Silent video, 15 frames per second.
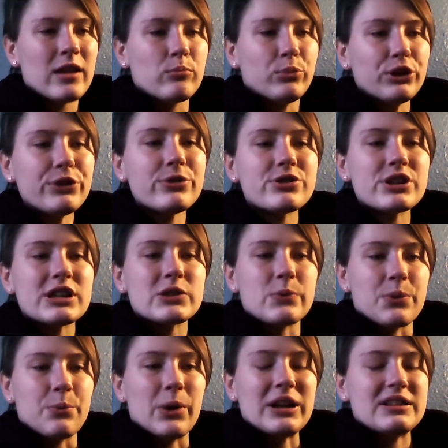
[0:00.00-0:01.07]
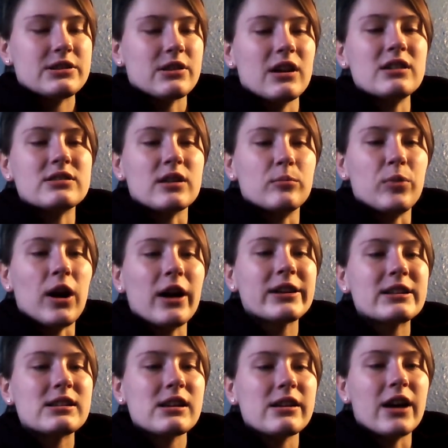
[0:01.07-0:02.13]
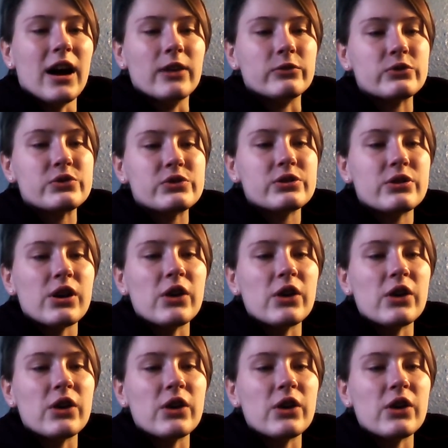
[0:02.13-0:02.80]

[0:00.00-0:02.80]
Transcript: and blue jeans with white stars on pockets and cuffs.